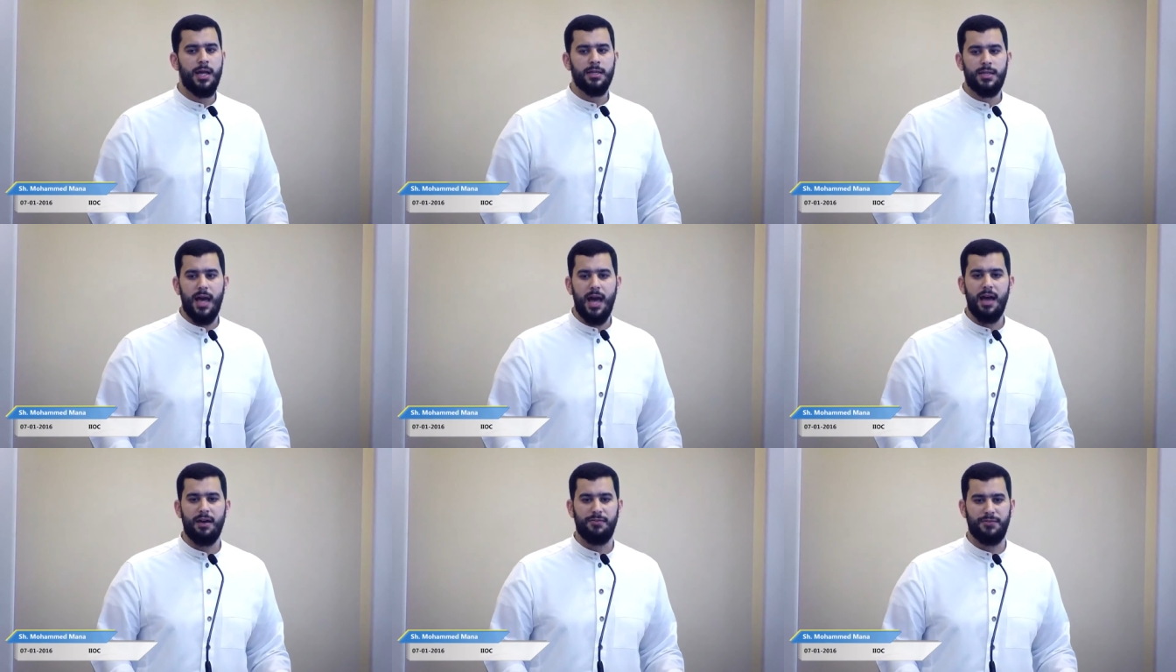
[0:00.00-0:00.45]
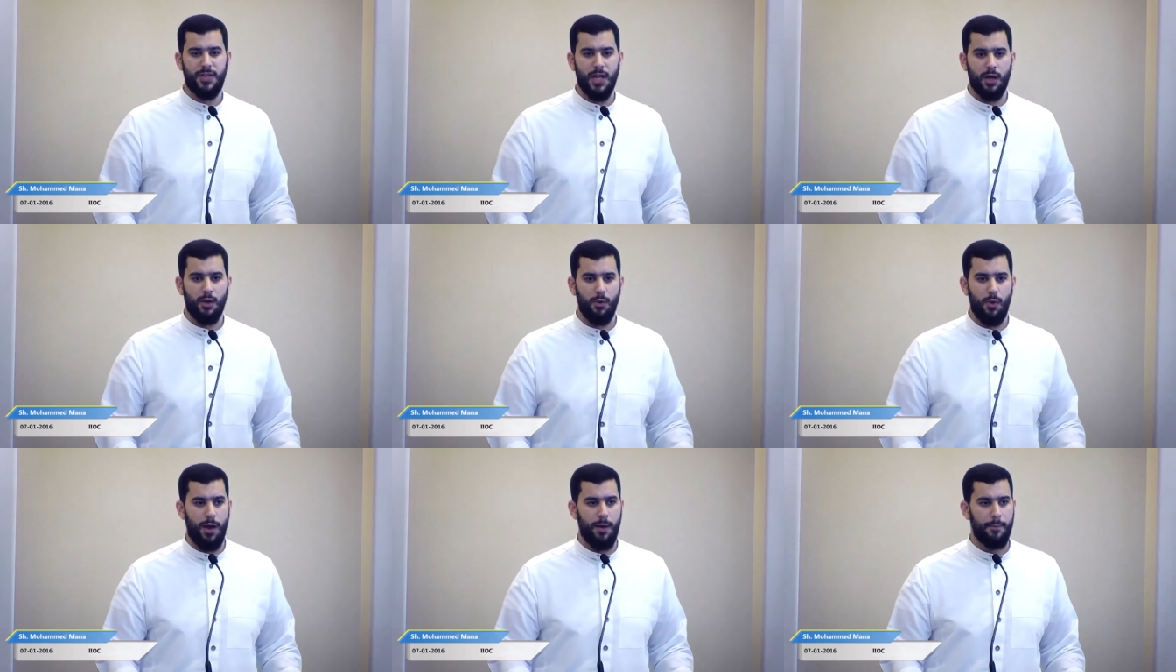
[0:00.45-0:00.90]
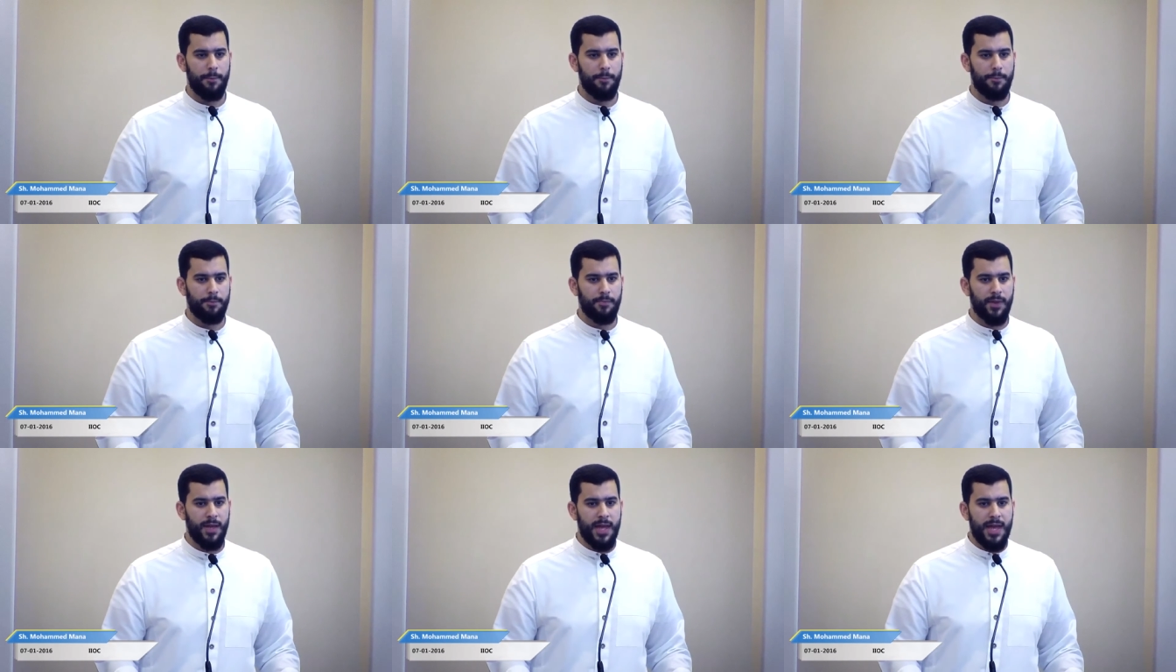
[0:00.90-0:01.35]
to have taqwa.
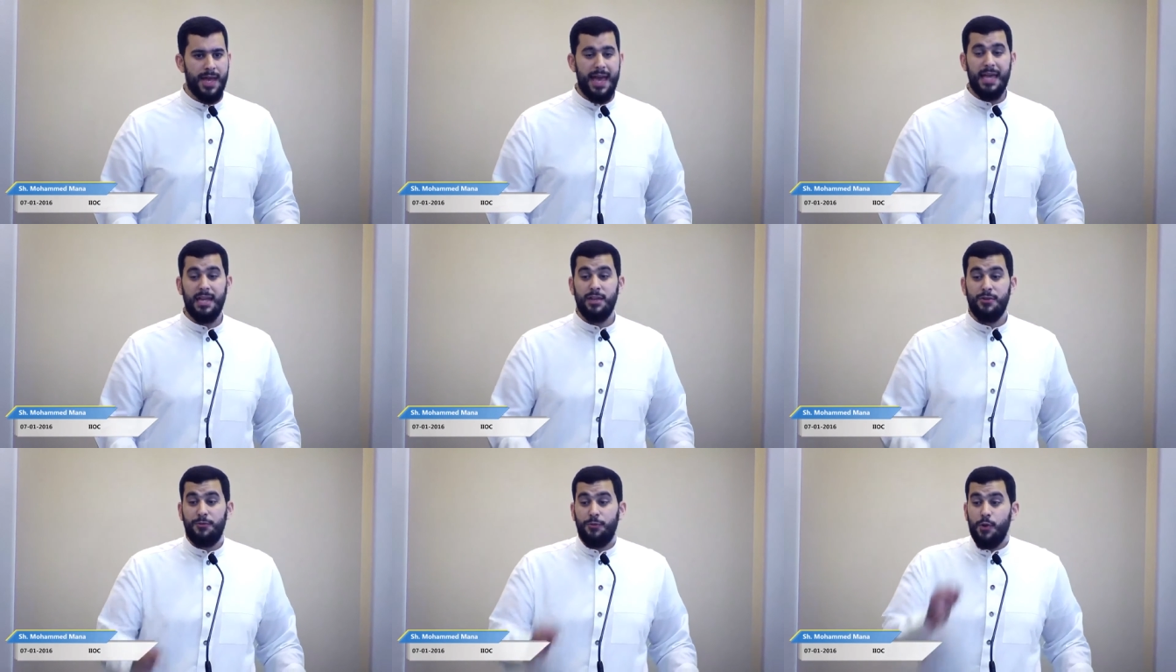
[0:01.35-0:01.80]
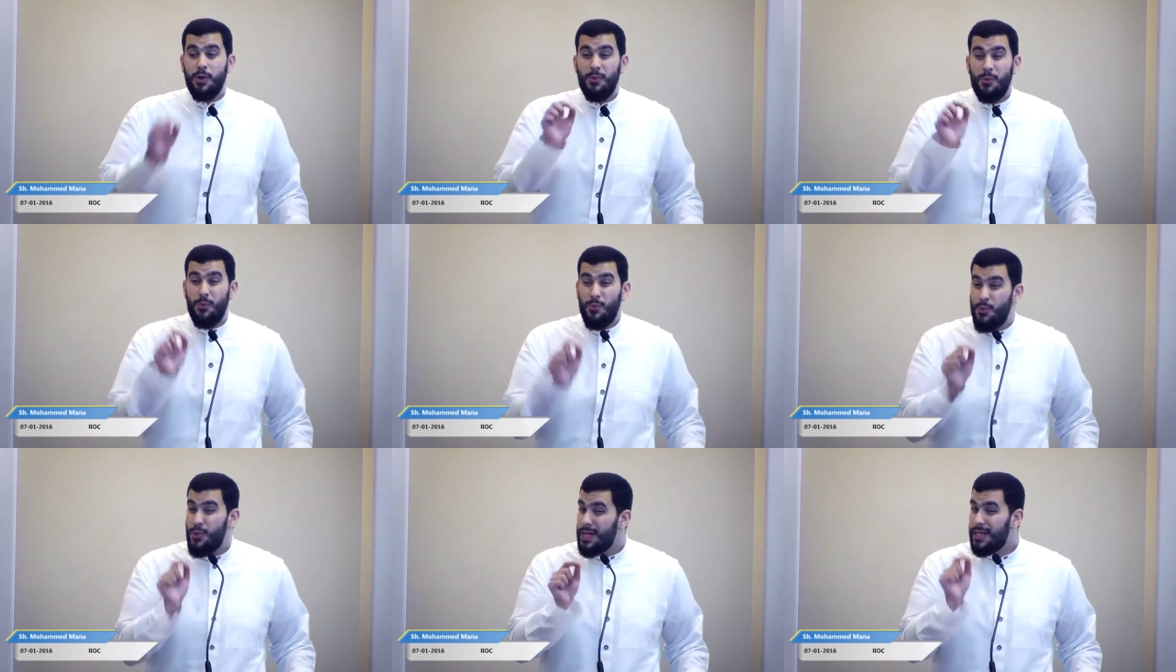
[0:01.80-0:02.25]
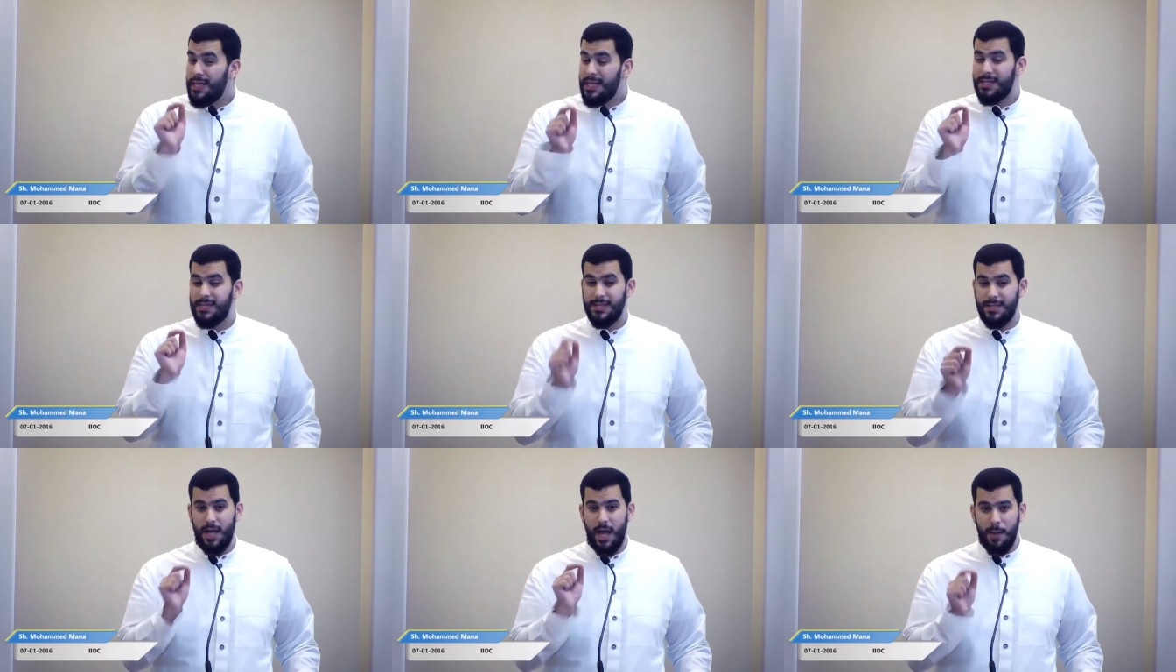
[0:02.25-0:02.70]
And if we really
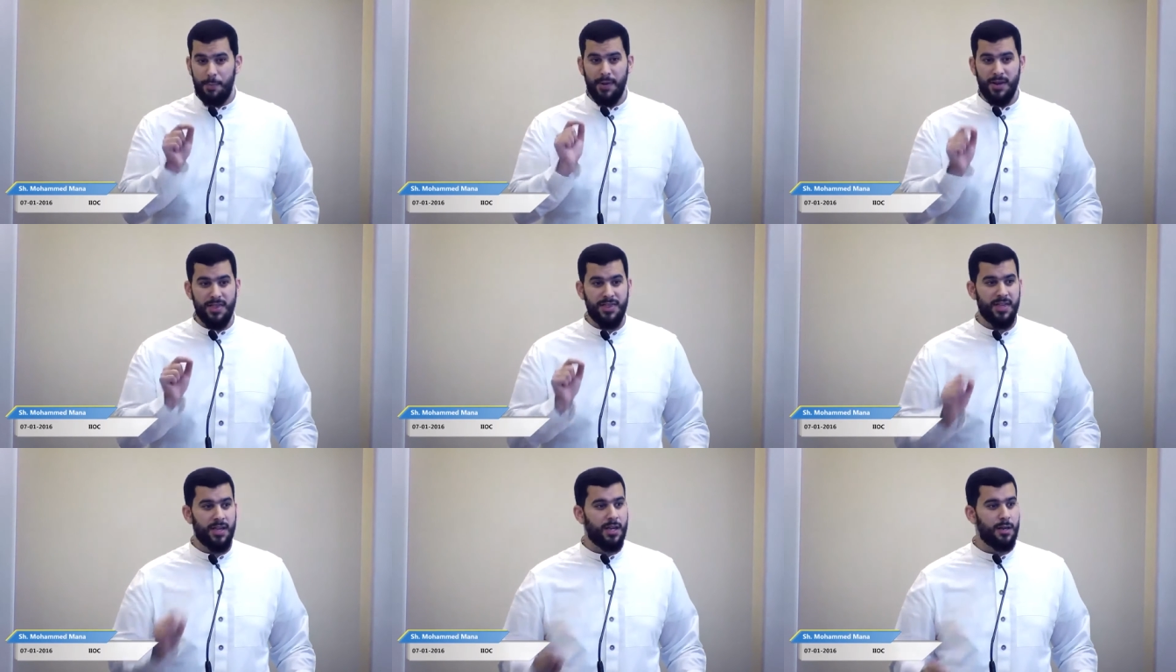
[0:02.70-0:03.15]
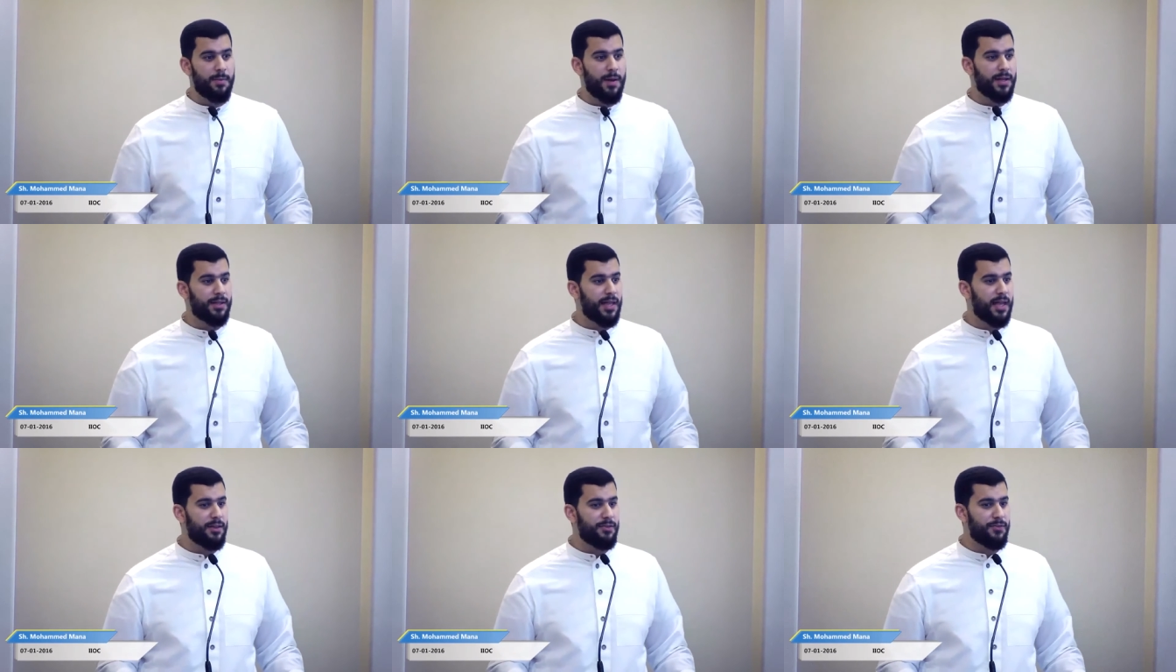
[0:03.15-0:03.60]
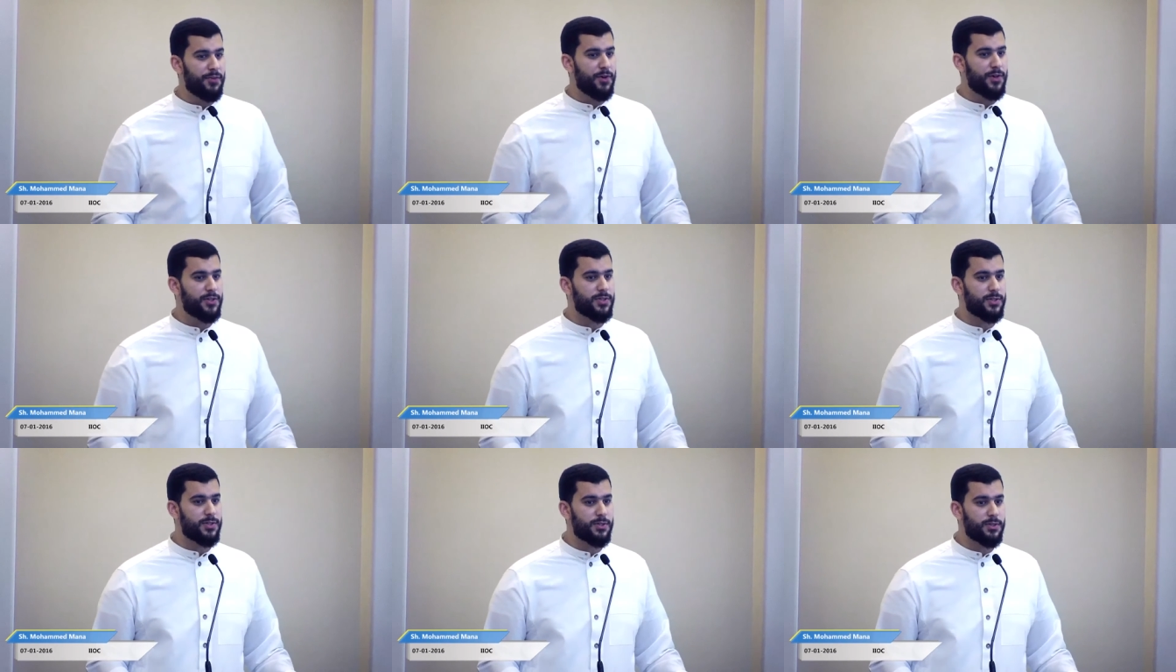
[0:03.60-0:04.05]
stop and think about that
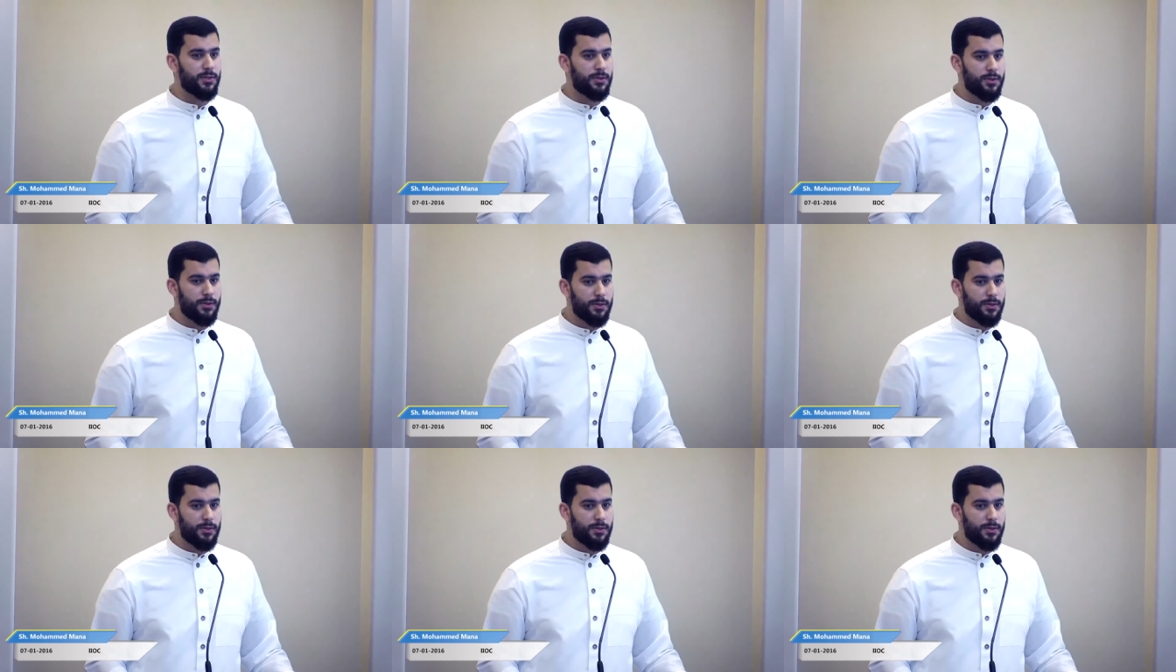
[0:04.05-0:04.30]
verse,